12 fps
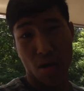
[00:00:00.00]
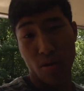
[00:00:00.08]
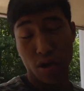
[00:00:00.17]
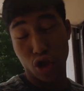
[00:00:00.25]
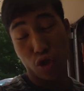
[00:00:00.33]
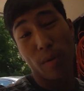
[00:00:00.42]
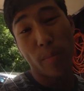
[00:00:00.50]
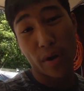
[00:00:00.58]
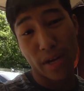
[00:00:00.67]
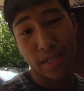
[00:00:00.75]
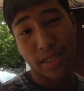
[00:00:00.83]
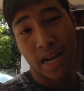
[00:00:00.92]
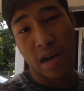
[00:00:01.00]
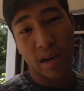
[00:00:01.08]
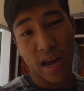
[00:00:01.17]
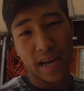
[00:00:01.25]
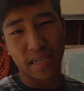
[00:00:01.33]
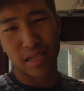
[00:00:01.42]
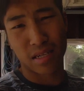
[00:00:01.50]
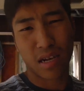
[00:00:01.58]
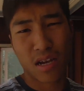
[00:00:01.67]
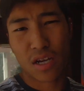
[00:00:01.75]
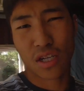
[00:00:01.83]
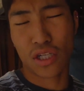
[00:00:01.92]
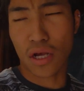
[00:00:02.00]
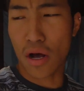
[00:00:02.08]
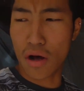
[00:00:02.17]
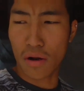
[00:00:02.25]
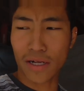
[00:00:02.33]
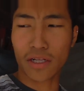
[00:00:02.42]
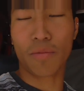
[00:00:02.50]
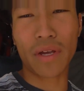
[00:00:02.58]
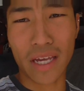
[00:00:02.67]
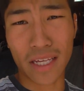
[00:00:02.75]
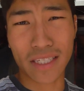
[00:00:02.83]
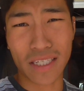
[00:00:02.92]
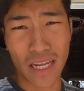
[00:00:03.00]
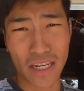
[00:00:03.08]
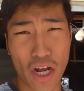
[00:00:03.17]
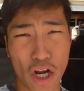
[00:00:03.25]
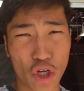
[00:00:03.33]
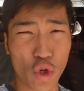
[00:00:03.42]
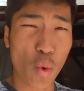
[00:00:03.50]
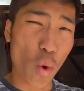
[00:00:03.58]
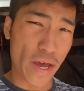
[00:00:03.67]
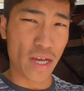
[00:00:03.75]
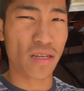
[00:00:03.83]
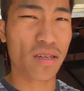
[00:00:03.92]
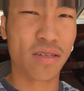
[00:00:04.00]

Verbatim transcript: So it should be pretty easy now, guys. So let's hope we can get this thing done quick.